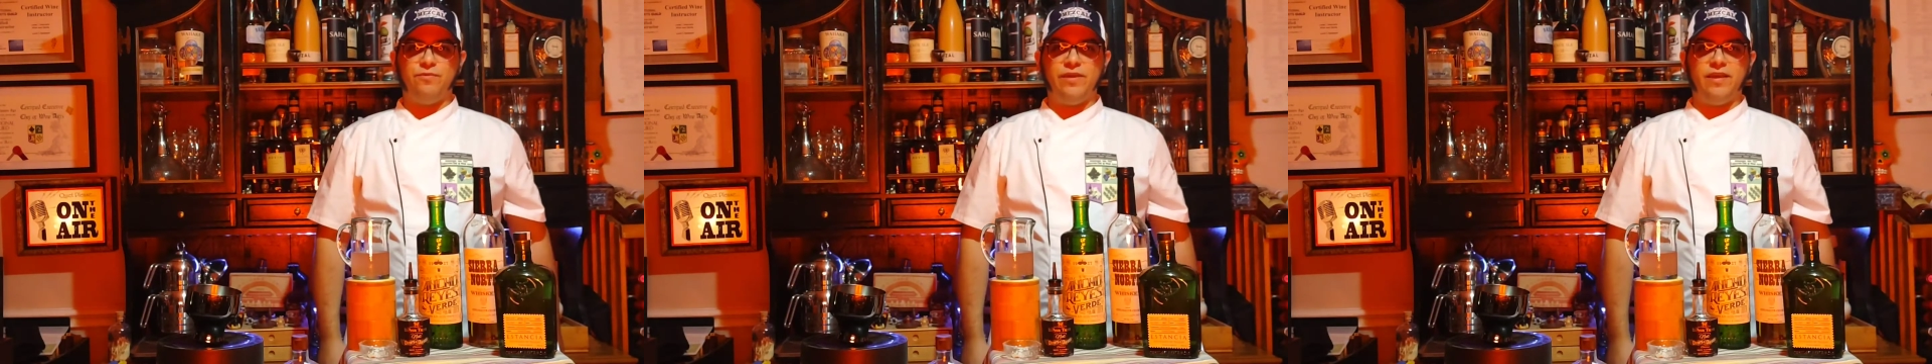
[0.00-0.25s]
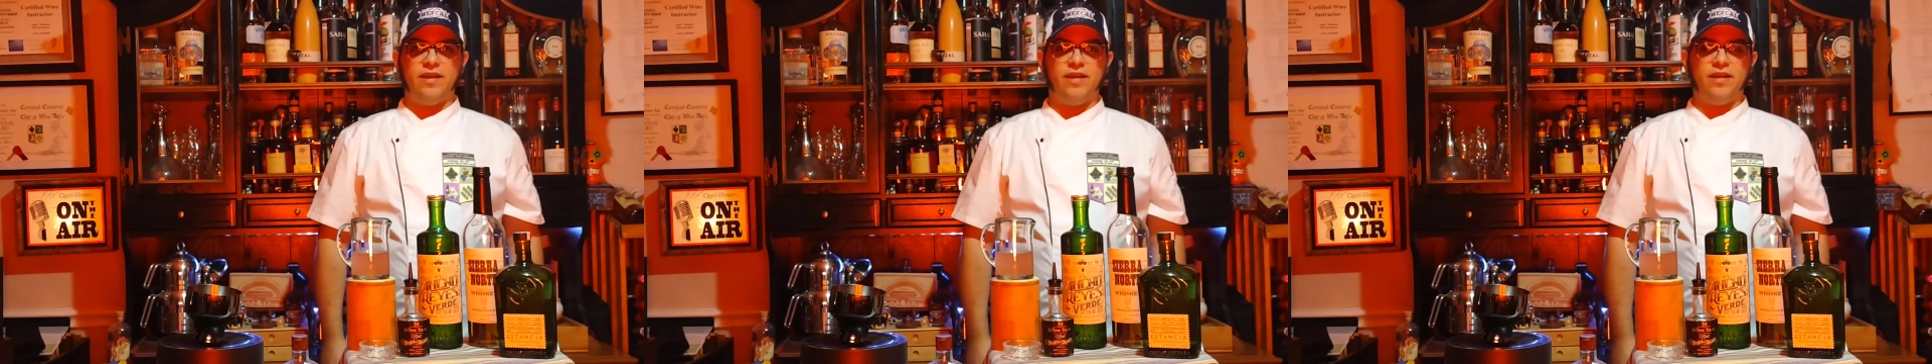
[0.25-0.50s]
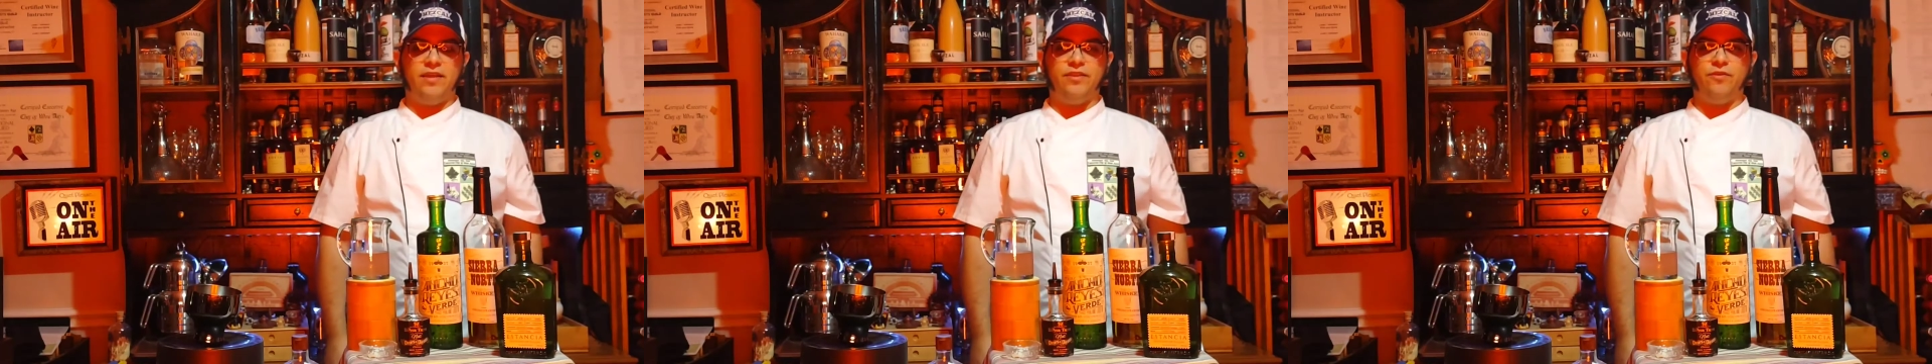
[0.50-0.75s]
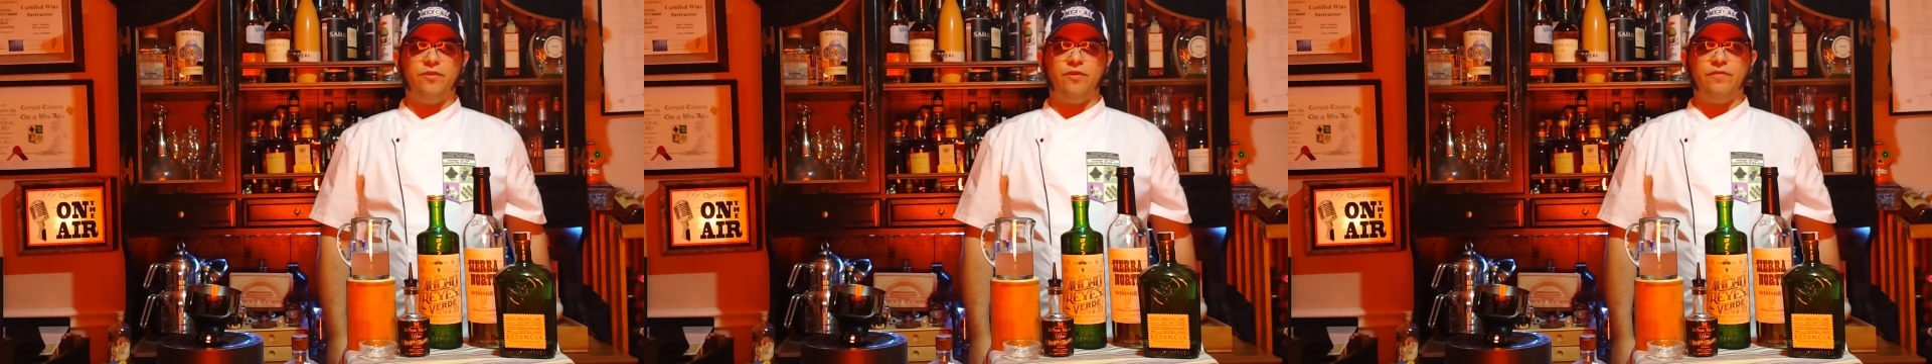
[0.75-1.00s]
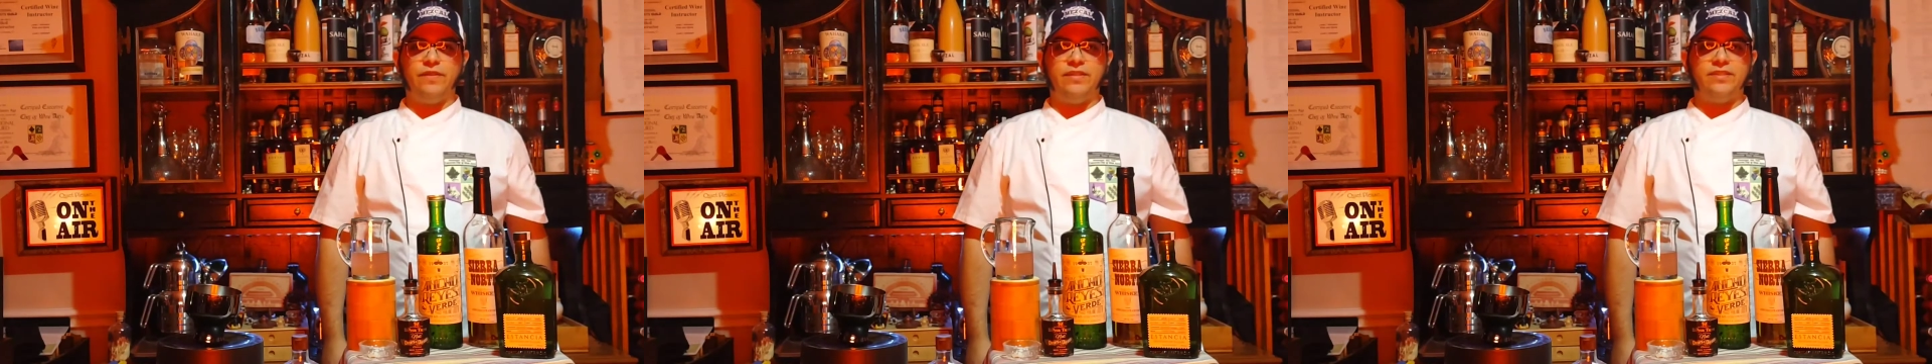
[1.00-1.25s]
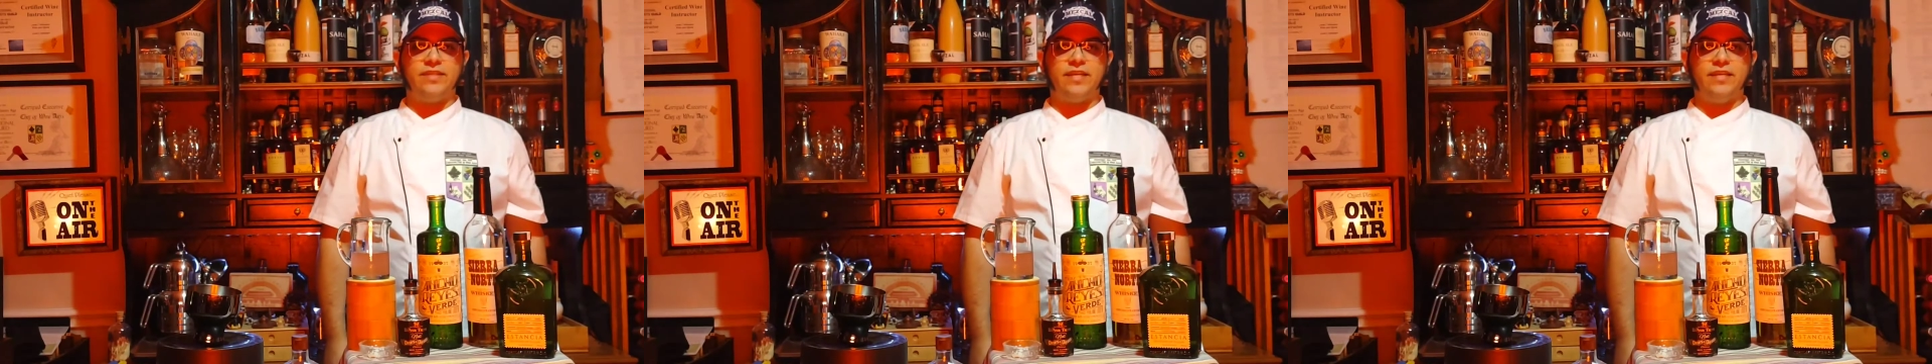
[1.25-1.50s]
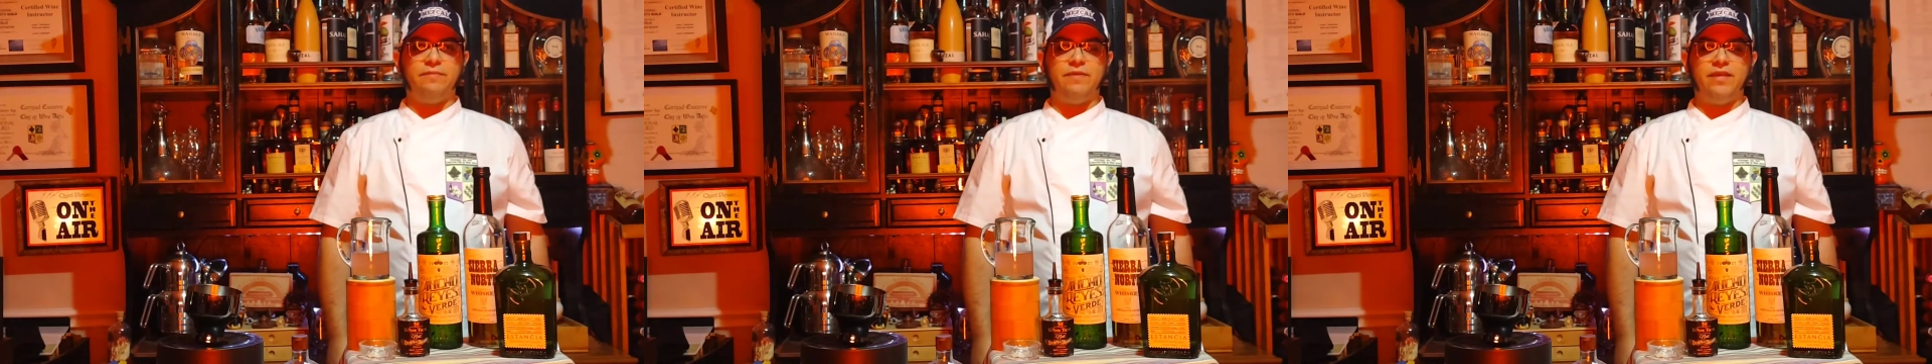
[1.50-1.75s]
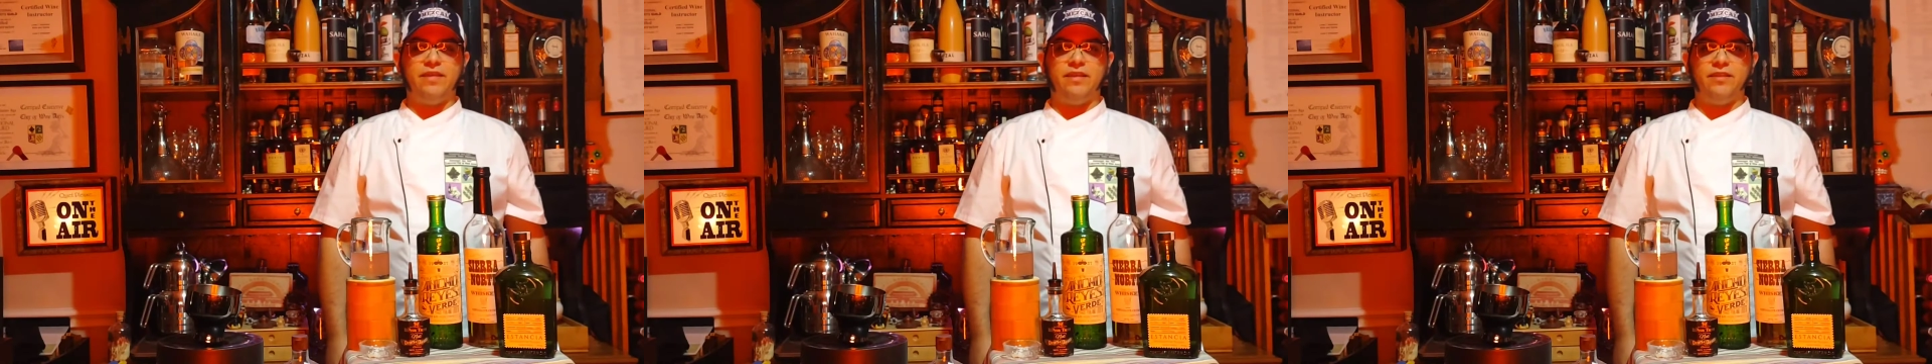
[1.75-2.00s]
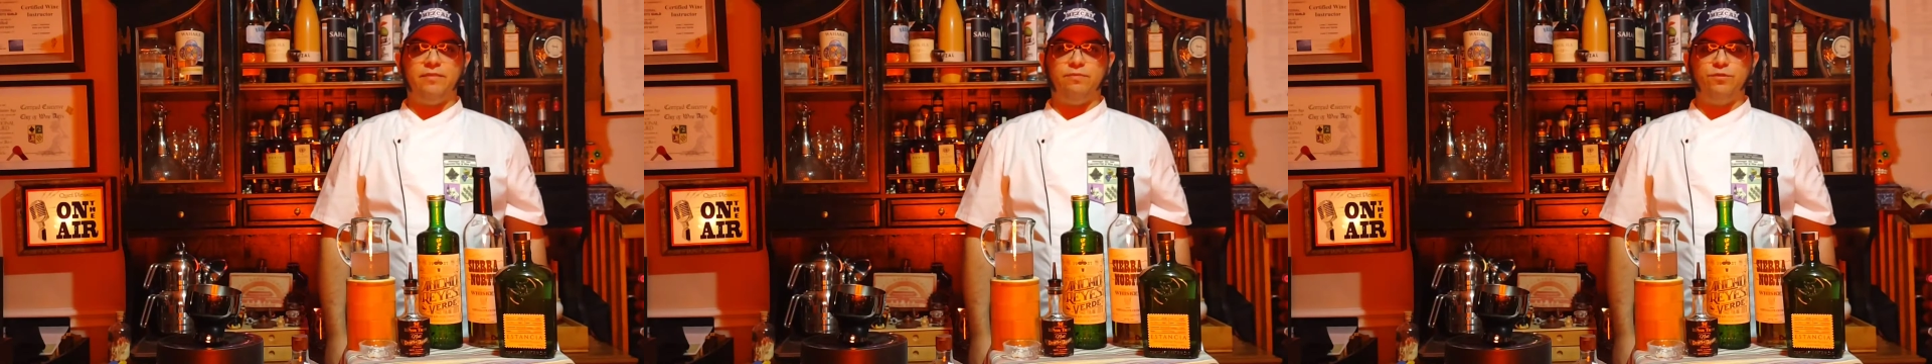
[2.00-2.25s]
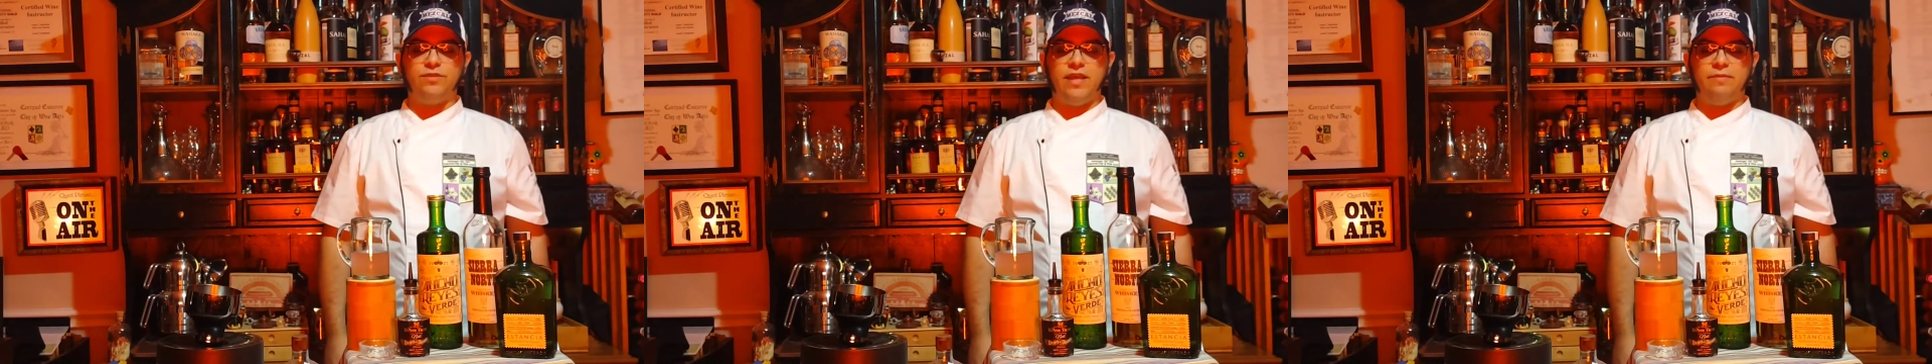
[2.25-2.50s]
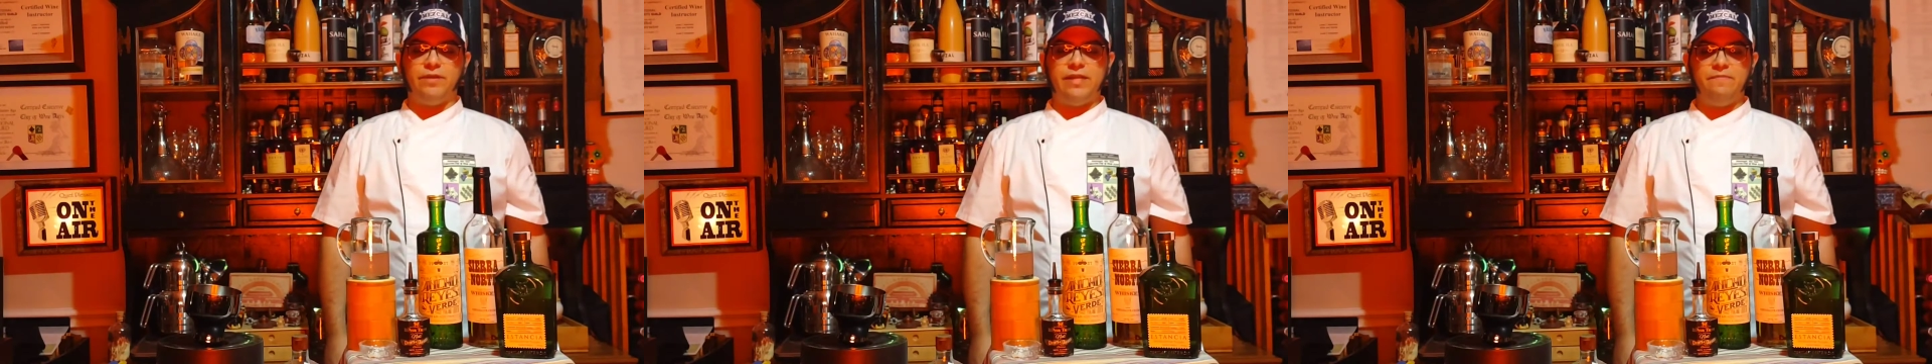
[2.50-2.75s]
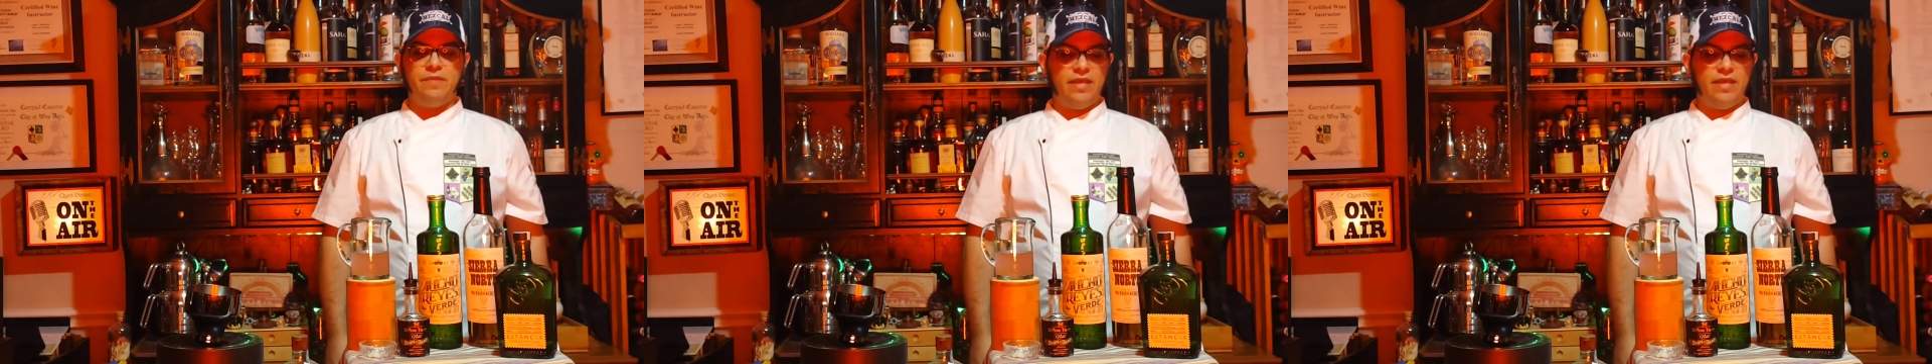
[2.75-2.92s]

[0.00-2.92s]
We are at the Uncork Vintage Academia here at the Booze Library,